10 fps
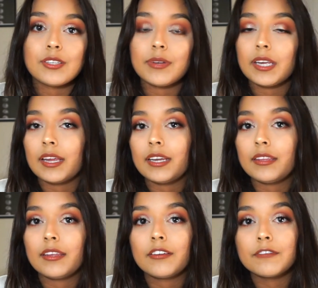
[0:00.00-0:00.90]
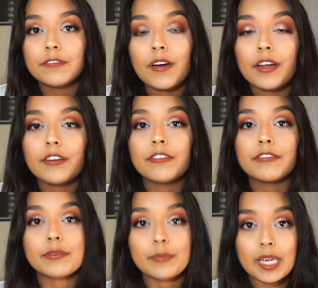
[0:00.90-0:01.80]
doing anything fun
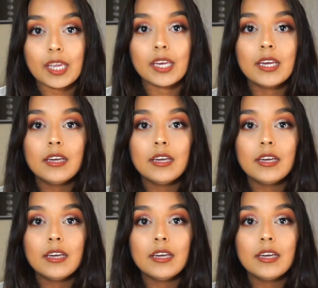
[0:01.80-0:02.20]
for me.